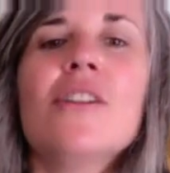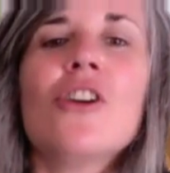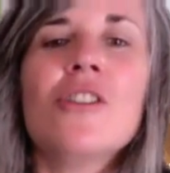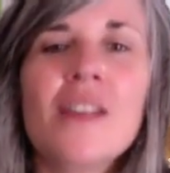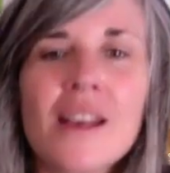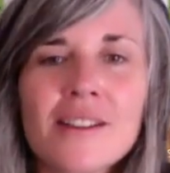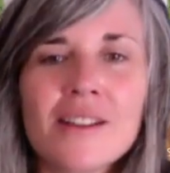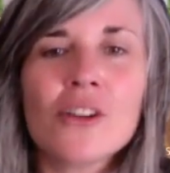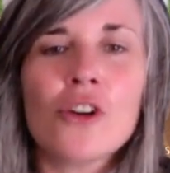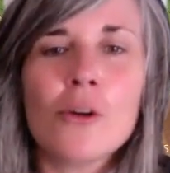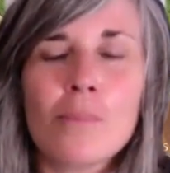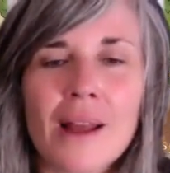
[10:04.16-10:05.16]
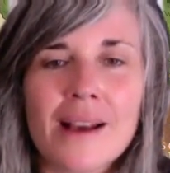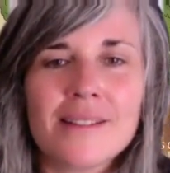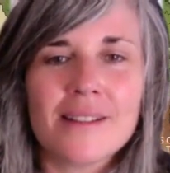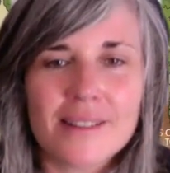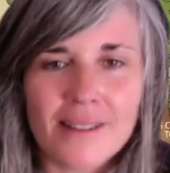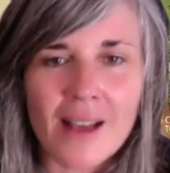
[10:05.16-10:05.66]
So this is a good place
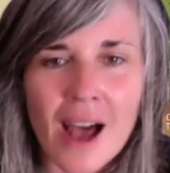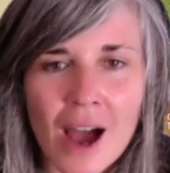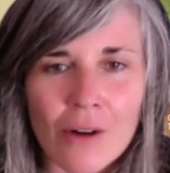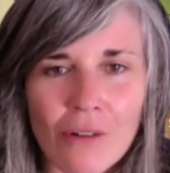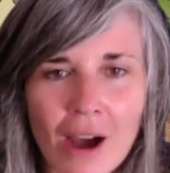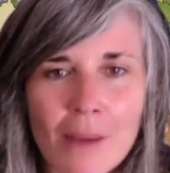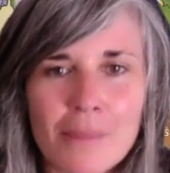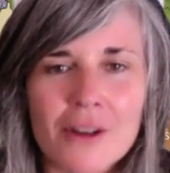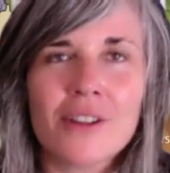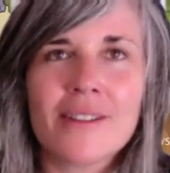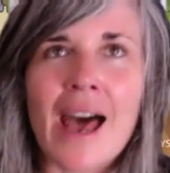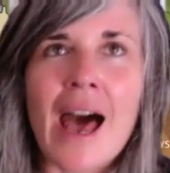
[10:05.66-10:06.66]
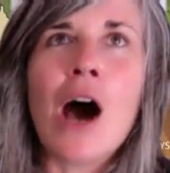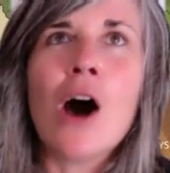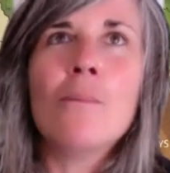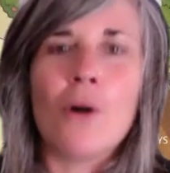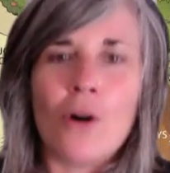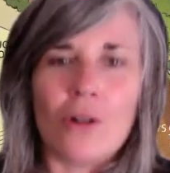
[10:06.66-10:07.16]
to start, right? Because how
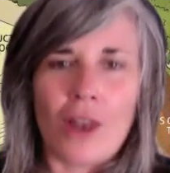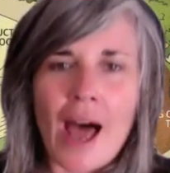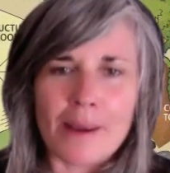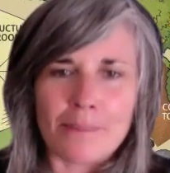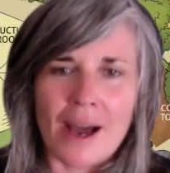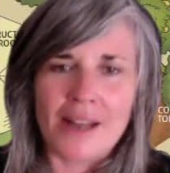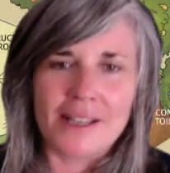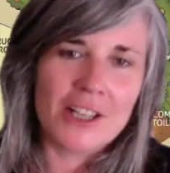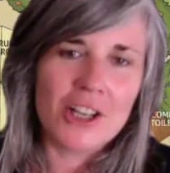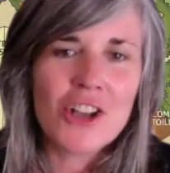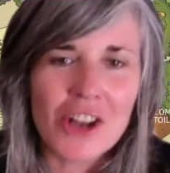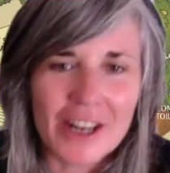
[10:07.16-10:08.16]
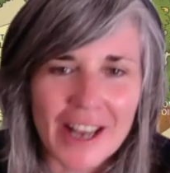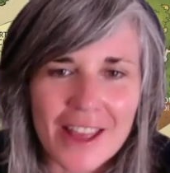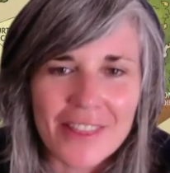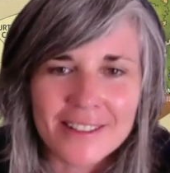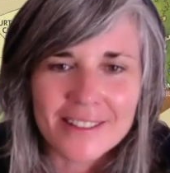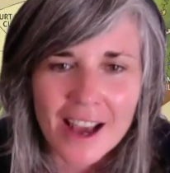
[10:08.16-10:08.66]
more like-minded are you going to
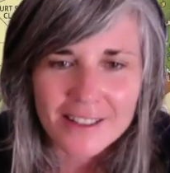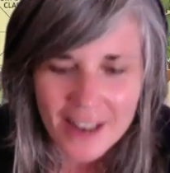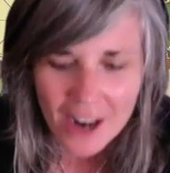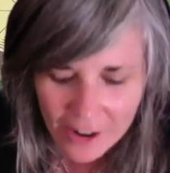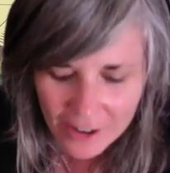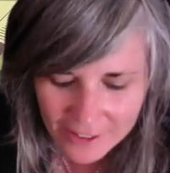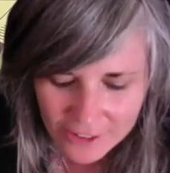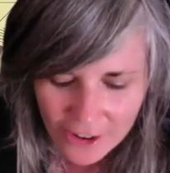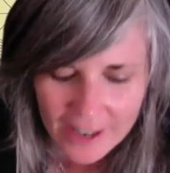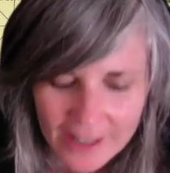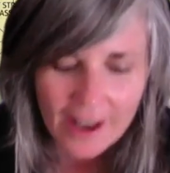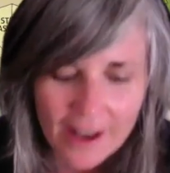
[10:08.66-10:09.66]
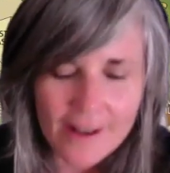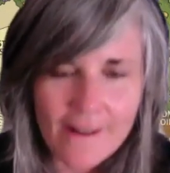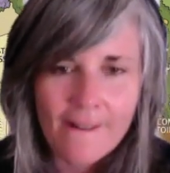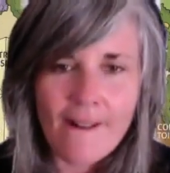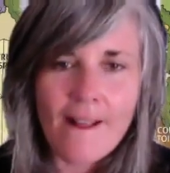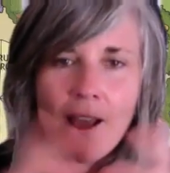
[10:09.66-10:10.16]
get than Tartaria Australia?
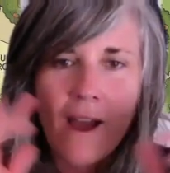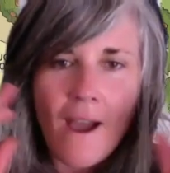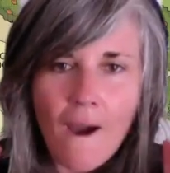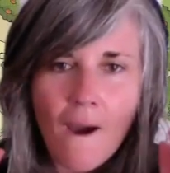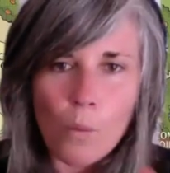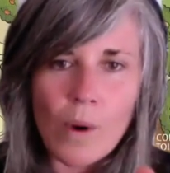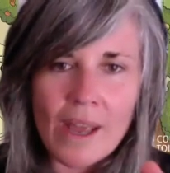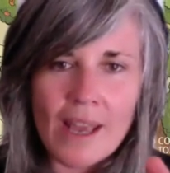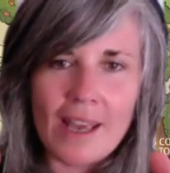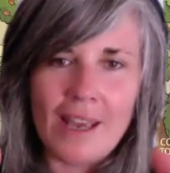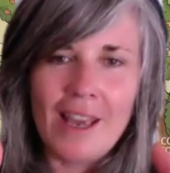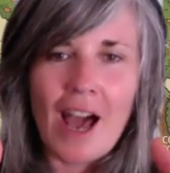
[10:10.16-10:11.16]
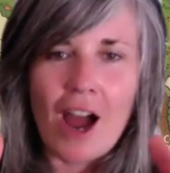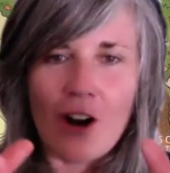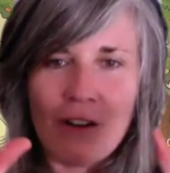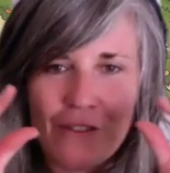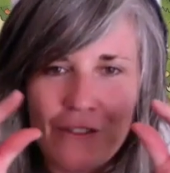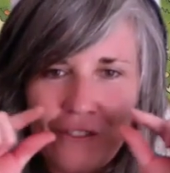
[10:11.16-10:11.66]
We are
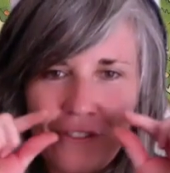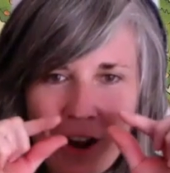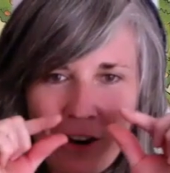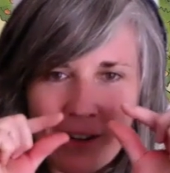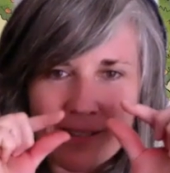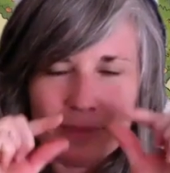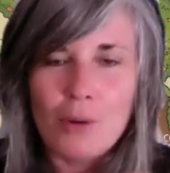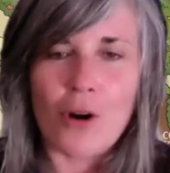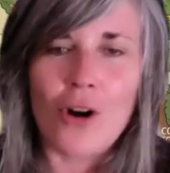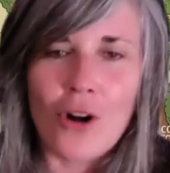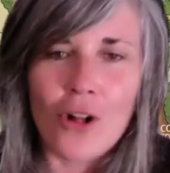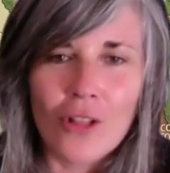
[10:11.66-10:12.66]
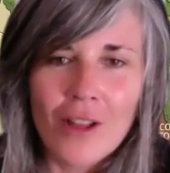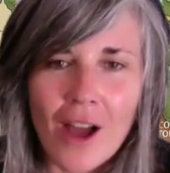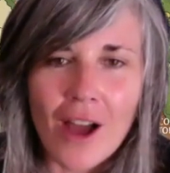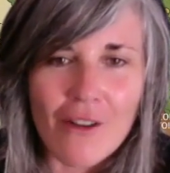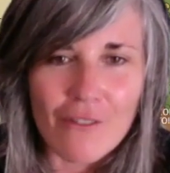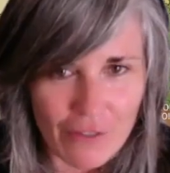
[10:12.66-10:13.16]
a very small,
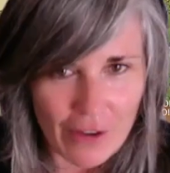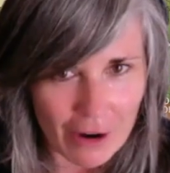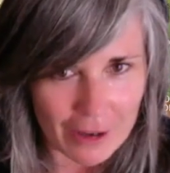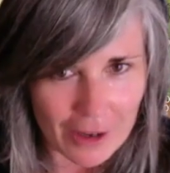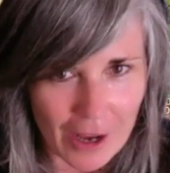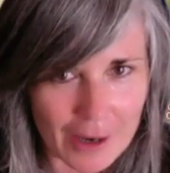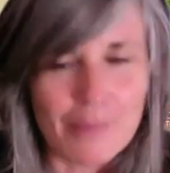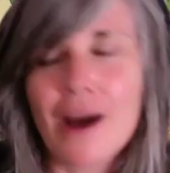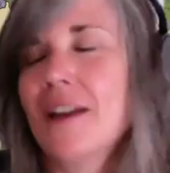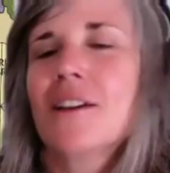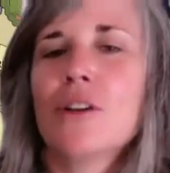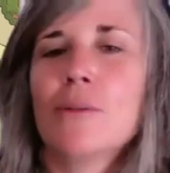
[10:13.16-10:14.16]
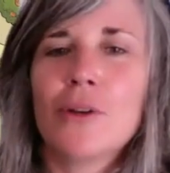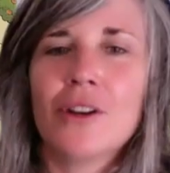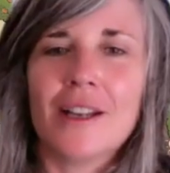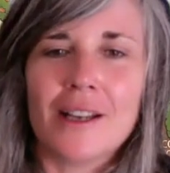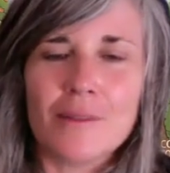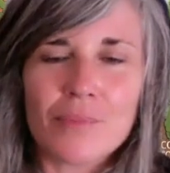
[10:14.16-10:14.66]
very like-minded
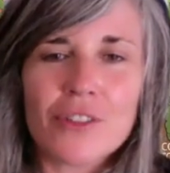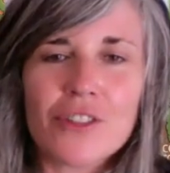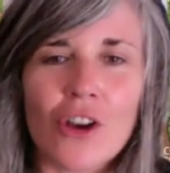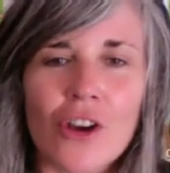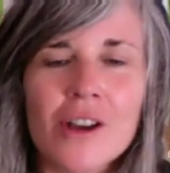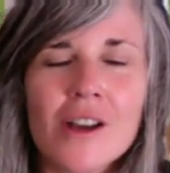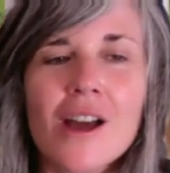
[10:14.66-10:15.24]
community. So